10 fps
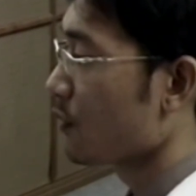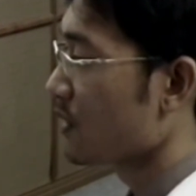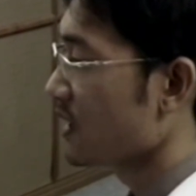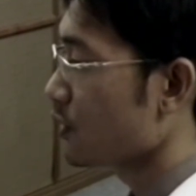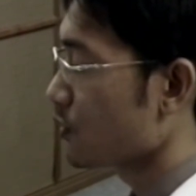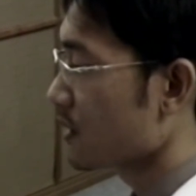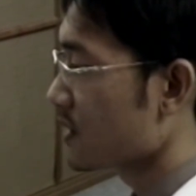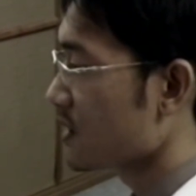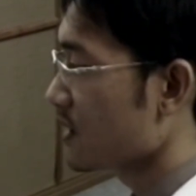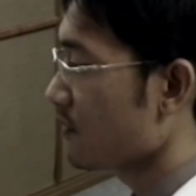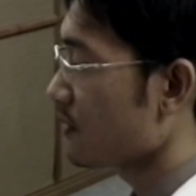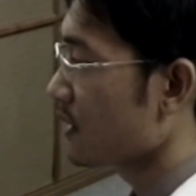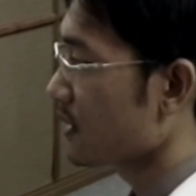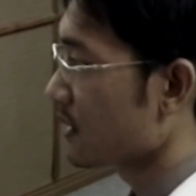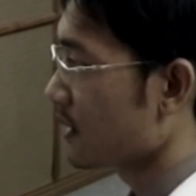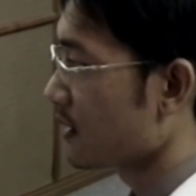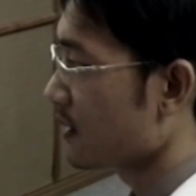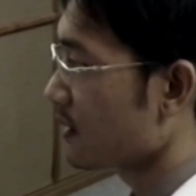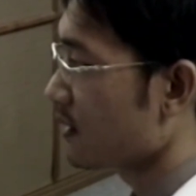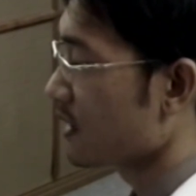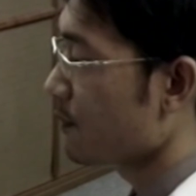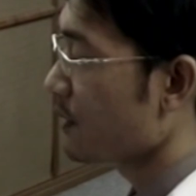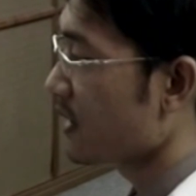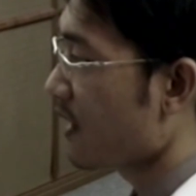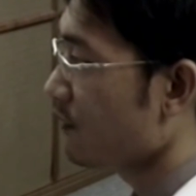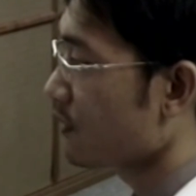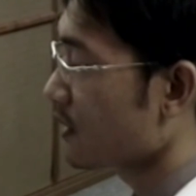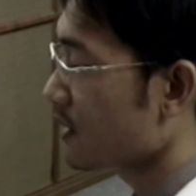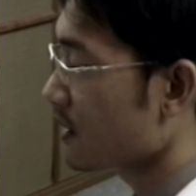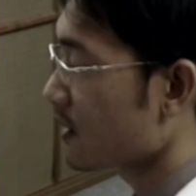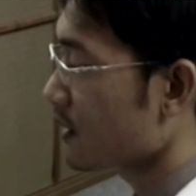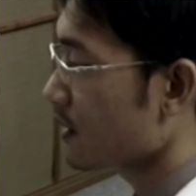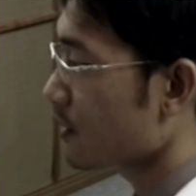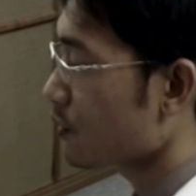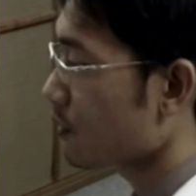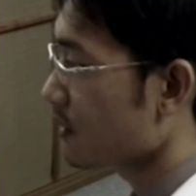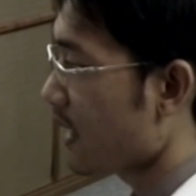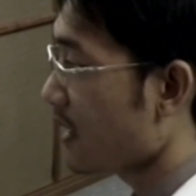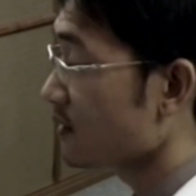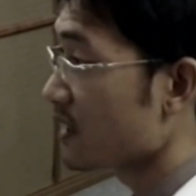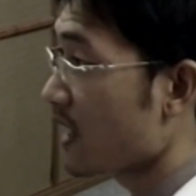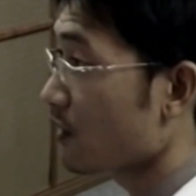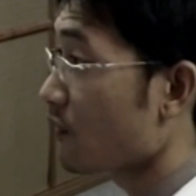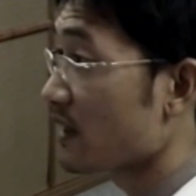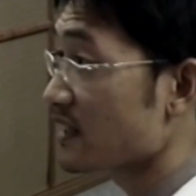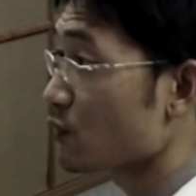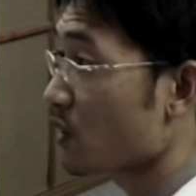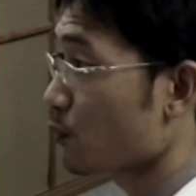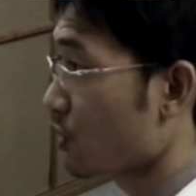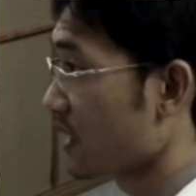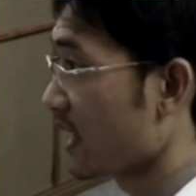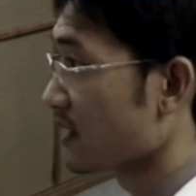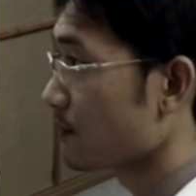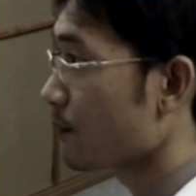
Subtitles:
we need to achieve lipid level LDL of less than 1.8.